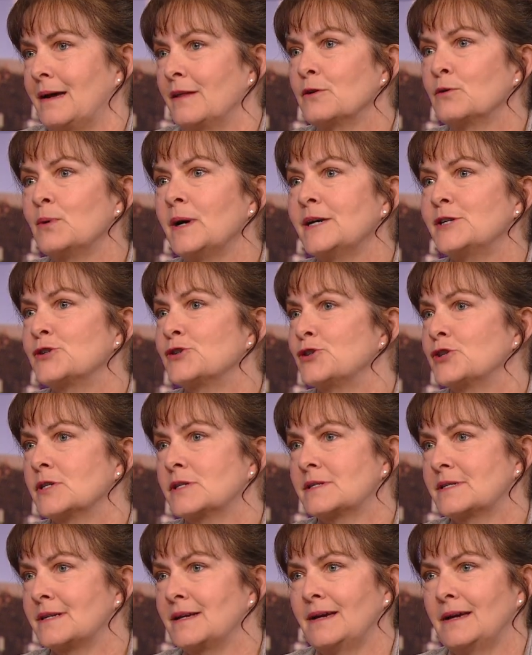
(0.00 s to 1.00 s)
Otherwise, you're
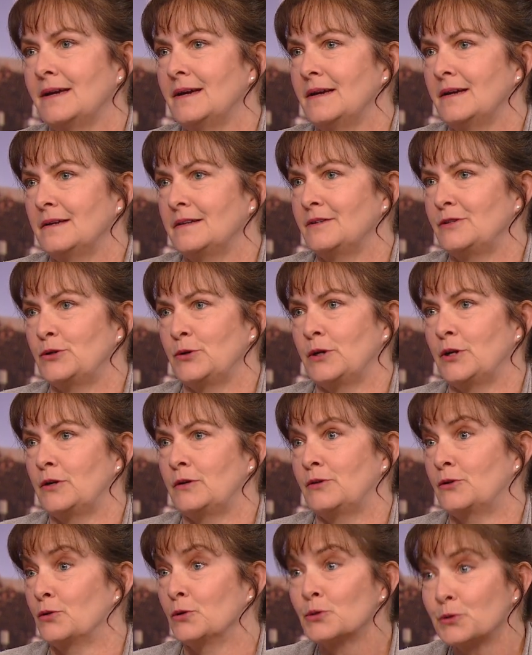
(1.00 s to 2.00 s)
just doing
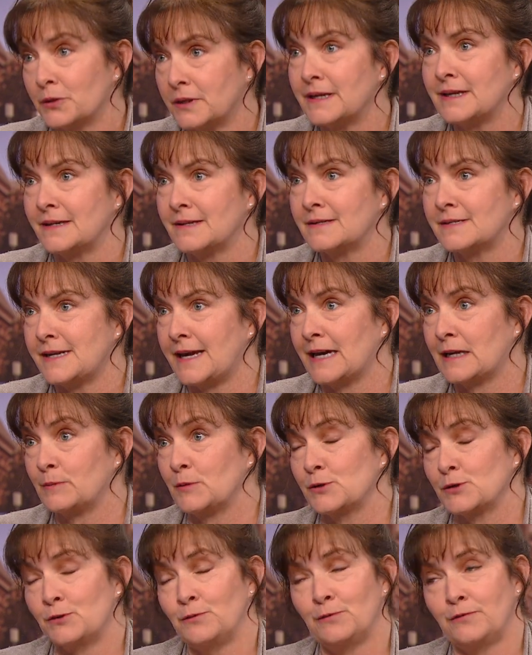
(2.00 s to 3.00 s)
cruel things to
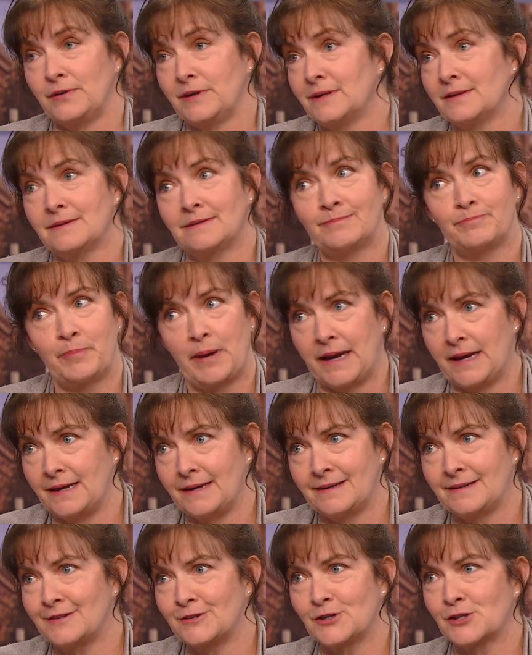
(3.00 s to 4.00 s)
animals who feel
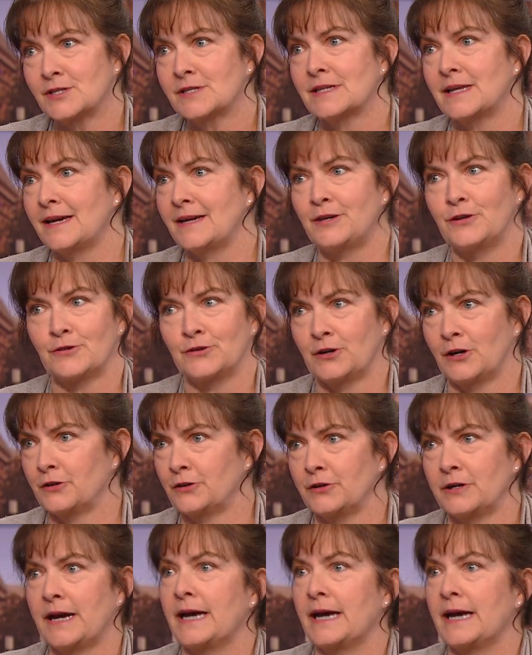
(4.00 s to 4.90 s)
pain just like your dog or